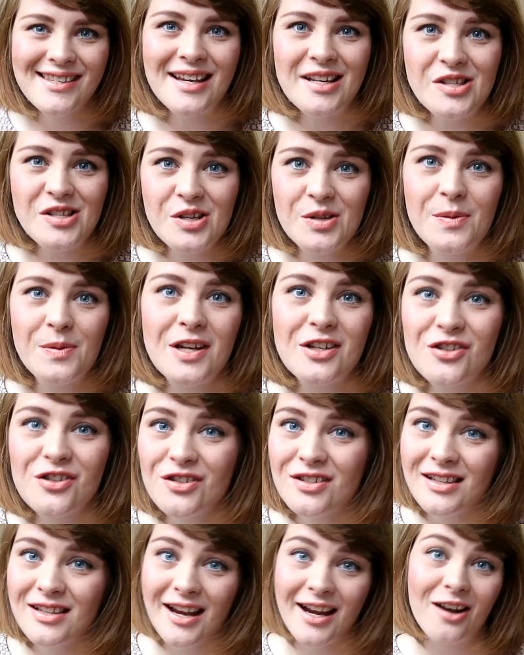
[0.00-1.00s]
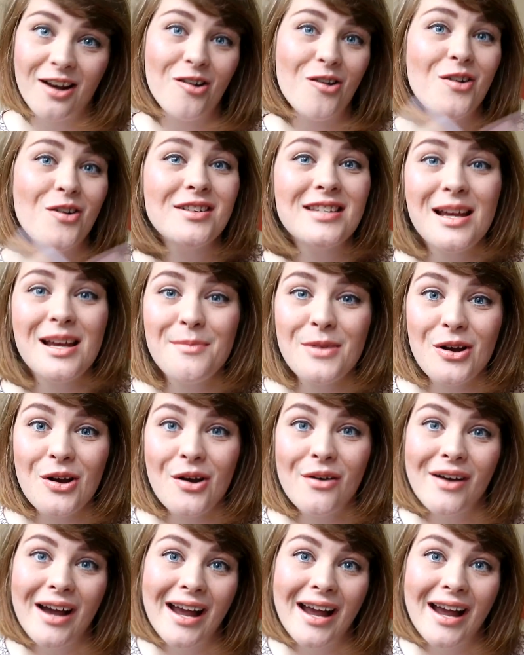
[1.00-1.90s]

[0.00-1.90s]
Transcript: I took pictures like long time ago.